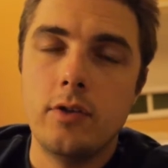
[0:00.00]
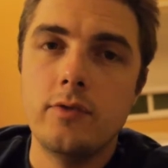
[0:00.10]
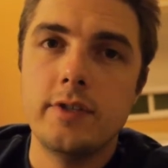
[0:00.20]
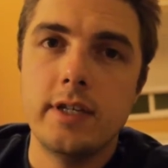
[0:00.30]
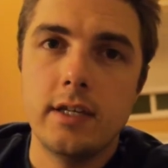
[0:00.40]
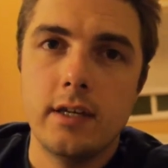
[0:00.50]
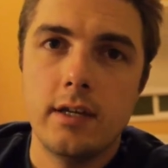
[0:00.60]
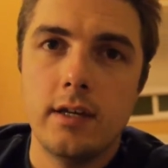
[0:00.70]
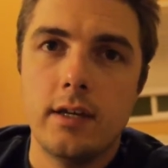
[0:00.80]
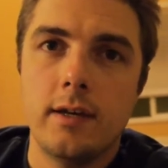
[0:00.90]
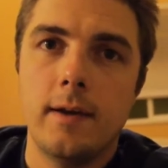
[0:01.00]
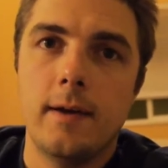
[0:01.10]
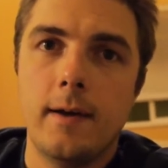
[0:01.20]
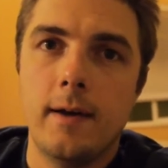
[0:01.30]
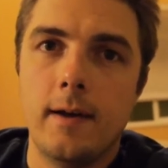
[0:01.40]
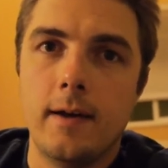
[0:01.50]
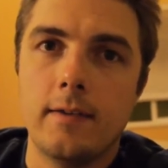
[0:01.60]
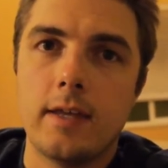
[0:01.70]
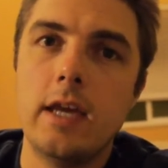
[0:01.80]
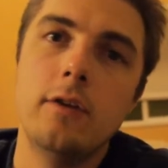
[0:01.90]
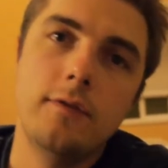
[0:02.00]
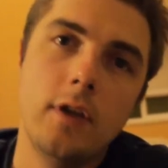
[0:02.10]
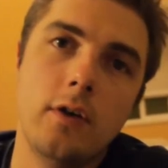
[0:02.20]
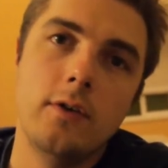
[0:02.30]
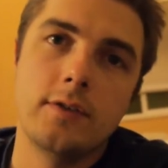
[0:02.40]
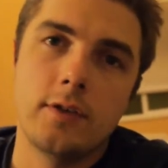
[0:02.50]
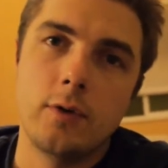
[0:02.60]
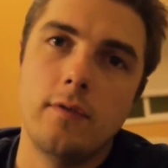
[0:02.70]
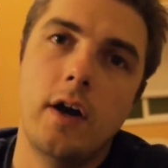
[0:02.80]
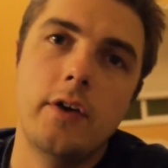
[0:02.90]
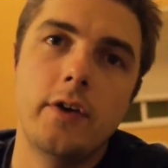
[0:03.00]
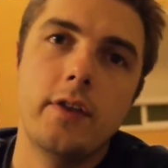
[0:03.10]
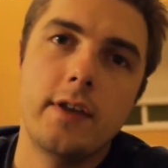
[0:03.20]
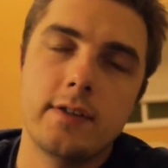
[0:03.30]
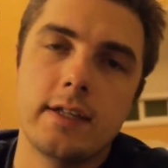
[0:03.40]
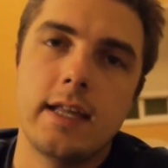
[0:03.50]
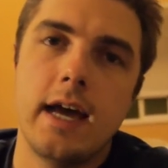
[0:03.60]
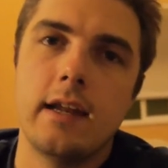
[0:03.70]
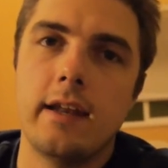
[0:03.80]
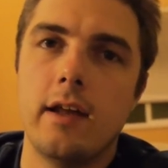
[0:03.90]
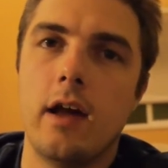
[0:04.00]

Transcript: using the Kino flows and the 1200 and things like that,